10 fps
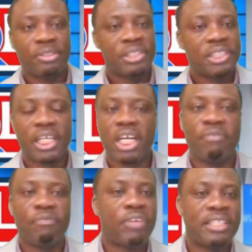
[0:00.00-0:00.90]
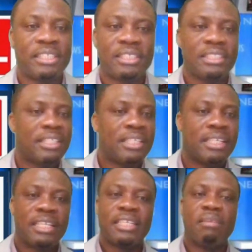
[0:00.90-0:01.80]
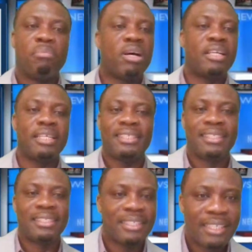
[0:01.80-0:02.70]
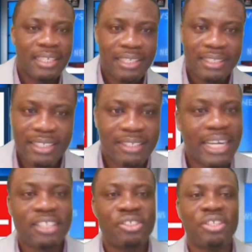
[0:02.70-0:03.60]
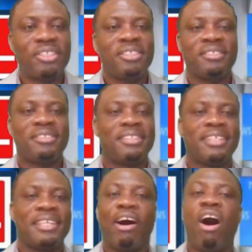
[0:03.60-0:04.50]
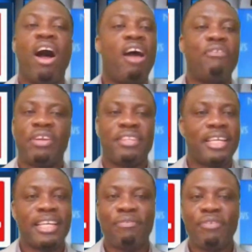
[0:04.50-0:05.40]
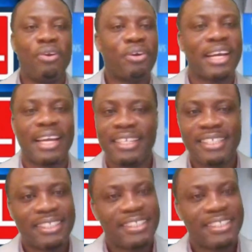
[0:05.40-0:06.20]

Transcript: the conflict, the money, the connection, everything, if you look at it,